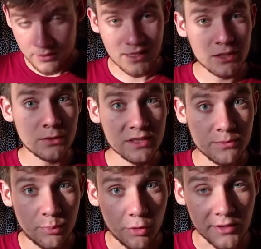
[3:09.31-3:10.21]
So this one's
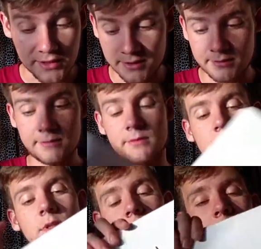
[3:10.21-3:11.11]
important.
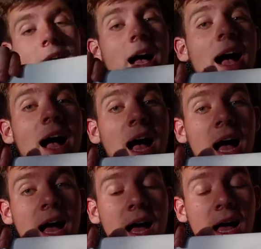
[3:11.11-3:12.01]

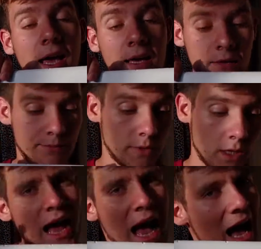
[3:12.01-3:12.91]
I
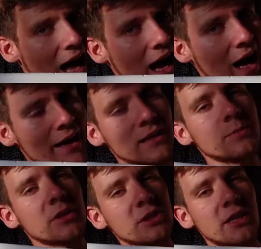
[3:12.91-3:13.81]

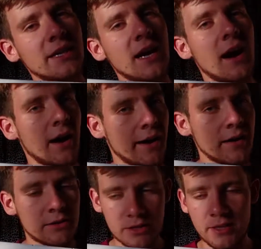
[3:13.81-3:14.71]
is much like
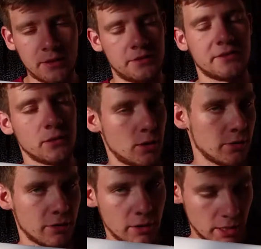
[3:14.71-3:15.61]
I, just that it's
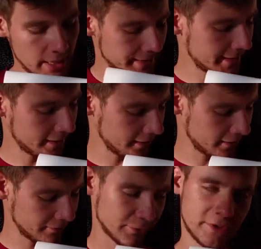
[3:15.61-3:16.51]
longer,
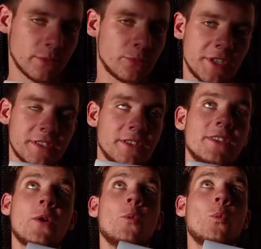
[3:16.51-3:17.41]
and for some
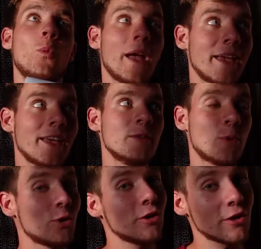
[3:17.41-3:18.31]
reason, way
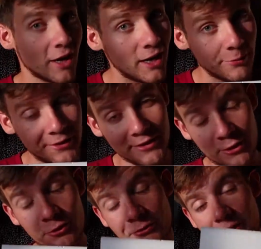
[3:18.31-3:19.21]
more common.
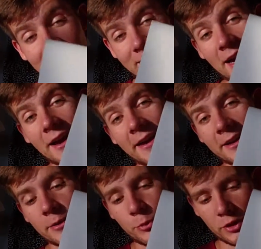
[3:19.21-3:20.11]
You find
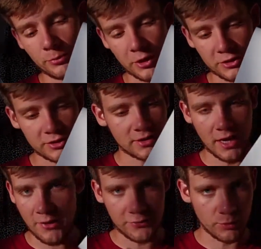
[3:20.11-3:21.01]
I pretty much
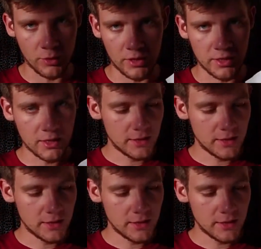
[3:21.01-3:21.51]
everywhere.